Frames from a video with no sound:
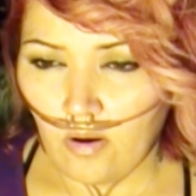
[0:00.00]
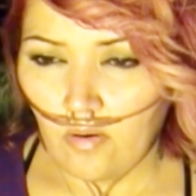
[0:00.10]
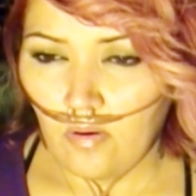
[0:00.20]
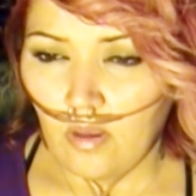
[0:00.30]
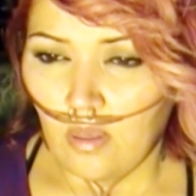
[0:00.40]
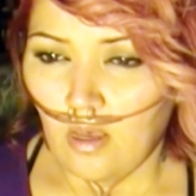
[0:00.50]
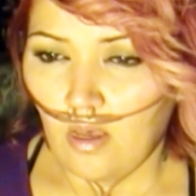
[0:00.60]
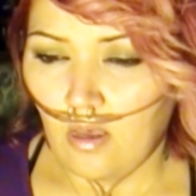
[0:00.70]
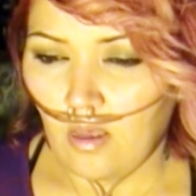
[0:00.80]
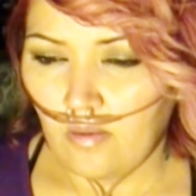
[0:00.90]
Now
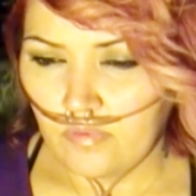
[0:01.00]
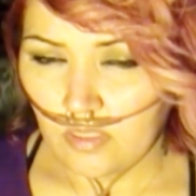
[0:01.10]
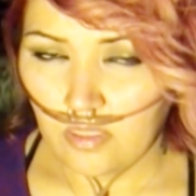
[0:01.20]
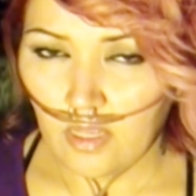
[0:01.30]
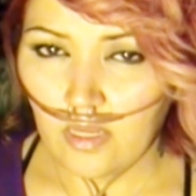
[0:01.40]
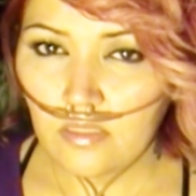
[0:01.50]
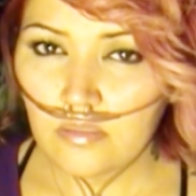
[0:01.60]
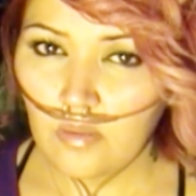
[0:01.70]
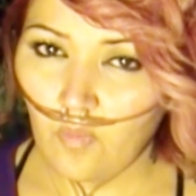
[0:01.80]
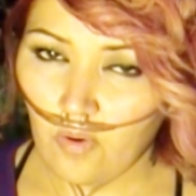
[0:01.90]
I've
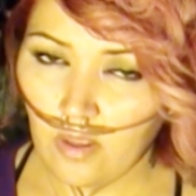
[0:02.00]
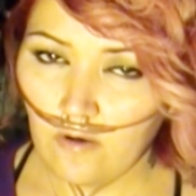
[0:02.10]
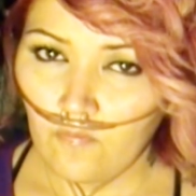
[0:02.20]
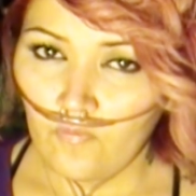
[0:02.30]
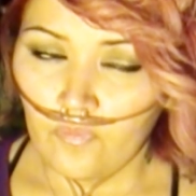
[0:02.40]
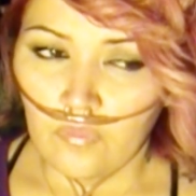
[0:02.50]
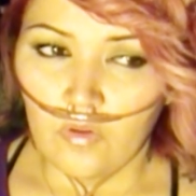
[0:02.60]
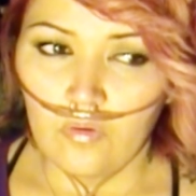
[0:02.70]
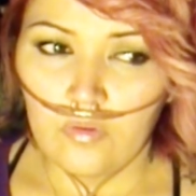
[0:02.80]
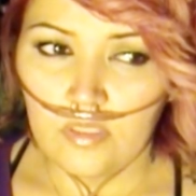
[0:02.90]
declined somewhat.
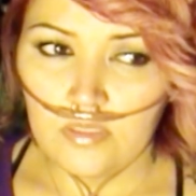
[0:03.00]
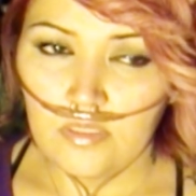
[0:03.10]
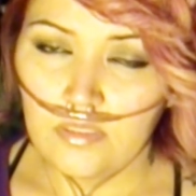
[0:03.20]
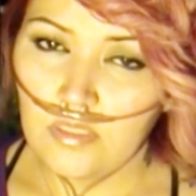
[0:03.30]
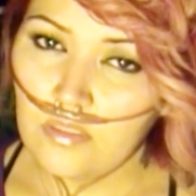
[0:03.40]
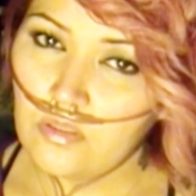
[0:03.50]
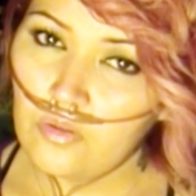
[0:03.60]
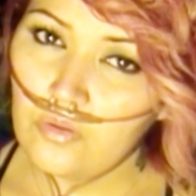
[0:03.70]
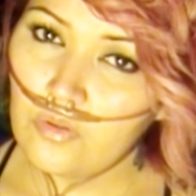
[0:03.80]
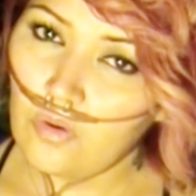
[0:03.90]
With this
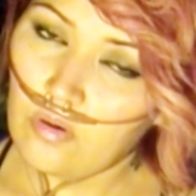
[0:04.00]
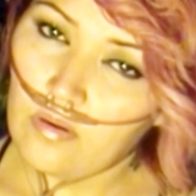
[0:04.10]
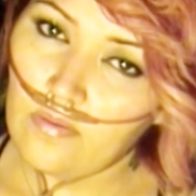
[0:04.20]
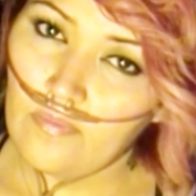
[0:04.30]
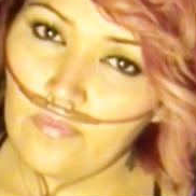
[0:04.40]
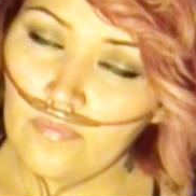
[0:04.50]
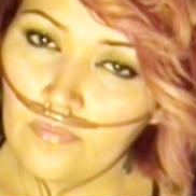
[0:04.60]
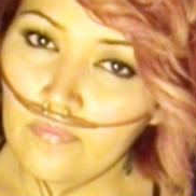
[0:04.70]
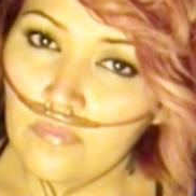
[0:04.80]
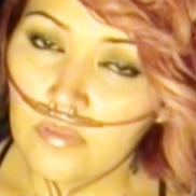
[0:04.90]
disease, you sort of
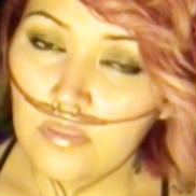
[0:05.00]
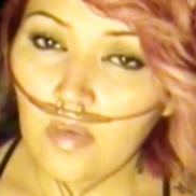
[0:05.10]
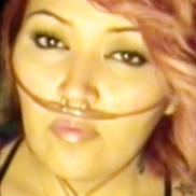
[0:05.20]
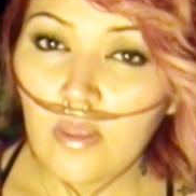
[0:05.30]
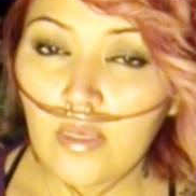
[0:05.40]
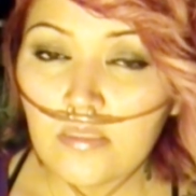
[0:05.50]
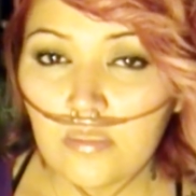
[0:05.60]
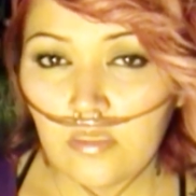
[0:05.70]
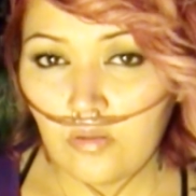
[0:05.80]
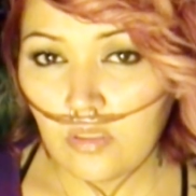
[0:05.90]

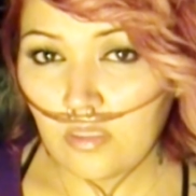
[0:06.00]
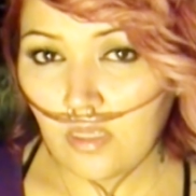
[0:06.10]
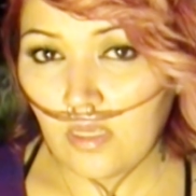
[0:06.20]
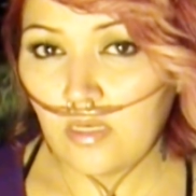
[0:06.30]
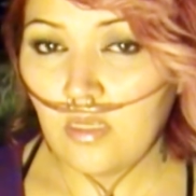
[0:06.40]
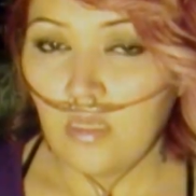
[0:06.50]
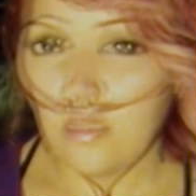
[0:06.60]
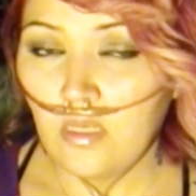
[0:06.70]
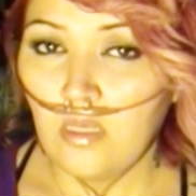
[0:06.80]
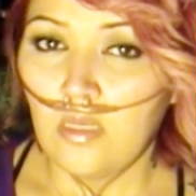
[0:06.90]
stabilize and then you decline.
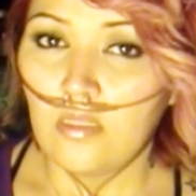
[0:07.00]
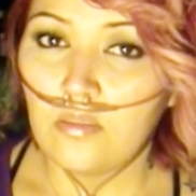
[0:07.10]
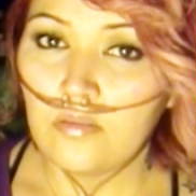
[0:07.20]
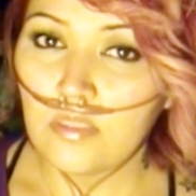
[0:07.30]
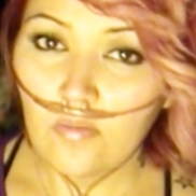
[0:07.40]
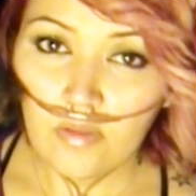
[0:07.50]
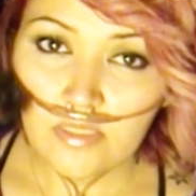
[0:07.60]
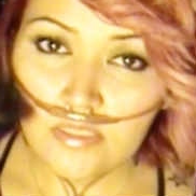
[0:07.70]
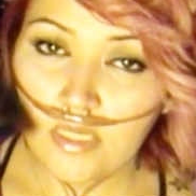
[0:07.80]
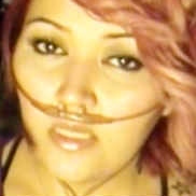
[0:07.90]
And then you
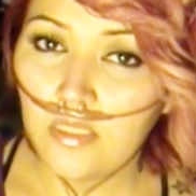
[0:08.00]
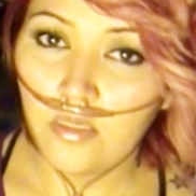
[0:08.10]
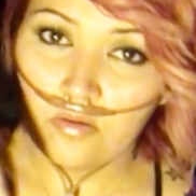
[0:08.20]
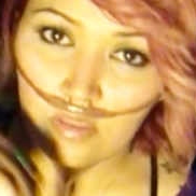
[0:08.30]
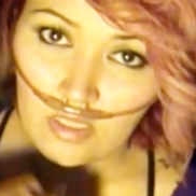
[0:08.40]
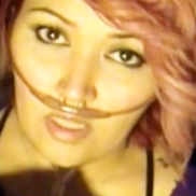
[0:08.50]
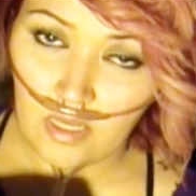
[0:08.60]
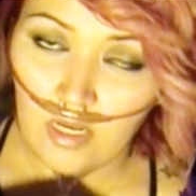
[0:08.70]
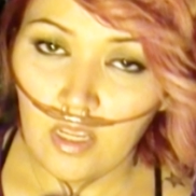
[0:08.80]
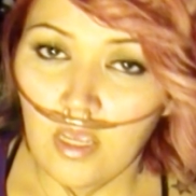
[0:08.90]
stabilize again and then you
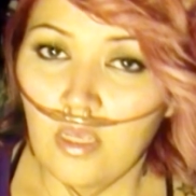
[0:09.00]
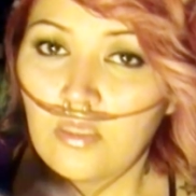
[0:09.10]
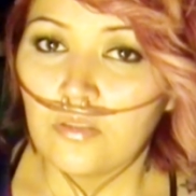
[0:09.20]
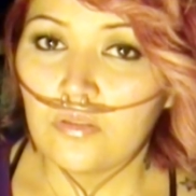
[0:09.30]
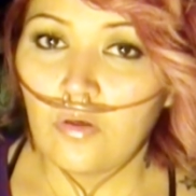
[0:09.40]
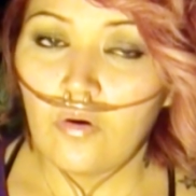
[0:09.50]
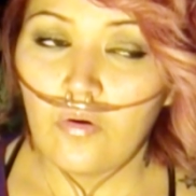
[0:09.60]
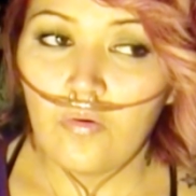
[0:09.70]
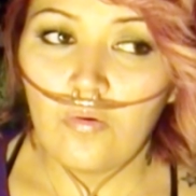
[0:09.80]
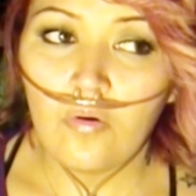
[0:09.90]
decline.
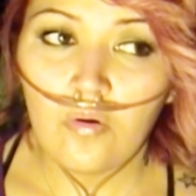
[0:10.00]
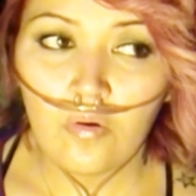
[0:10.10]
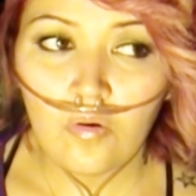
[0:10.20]
So